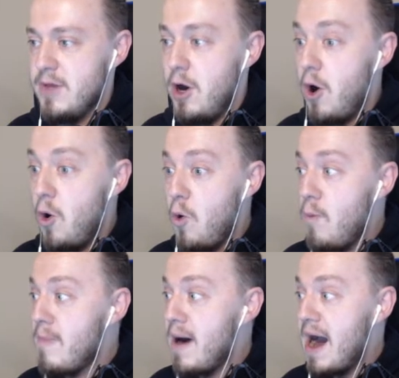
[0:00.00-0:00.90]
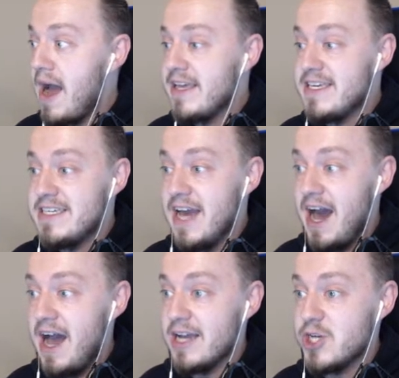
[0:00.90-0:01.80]
Oh my
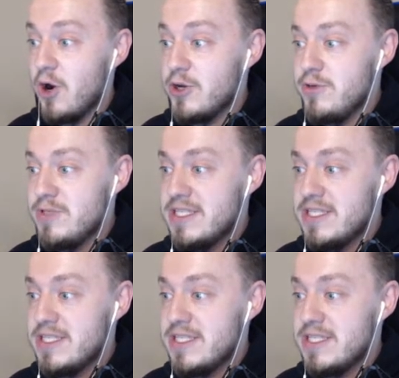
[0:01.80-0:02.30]
gosh, are you